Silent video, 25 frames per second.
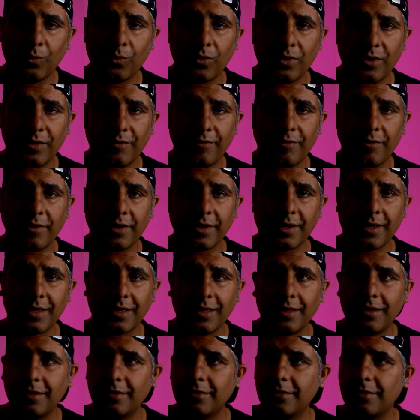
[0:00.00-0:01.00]
wherever I
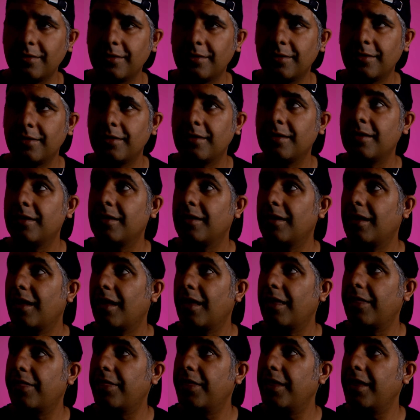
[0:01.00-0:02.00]
can. I
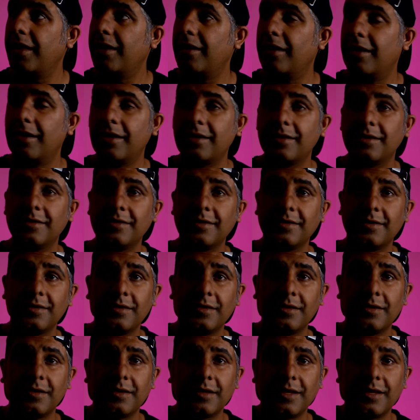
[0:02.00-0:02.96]
think I can